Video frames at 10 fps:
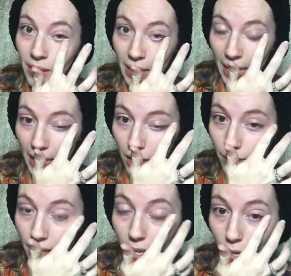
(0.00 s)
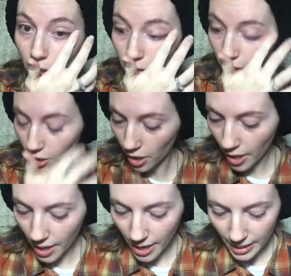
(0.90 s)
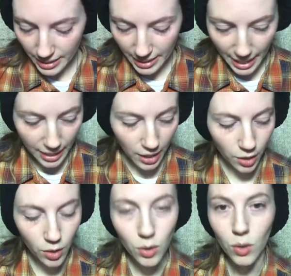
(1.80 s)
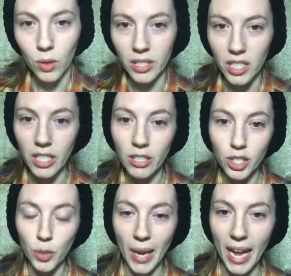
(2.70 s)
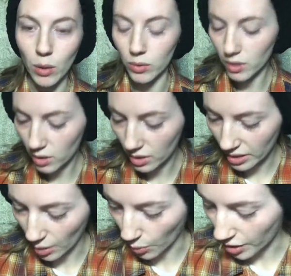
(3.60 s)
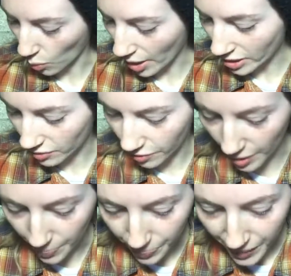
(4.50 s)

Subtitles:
Hello, when you're on, say hello, shout you out, and where you're watching from.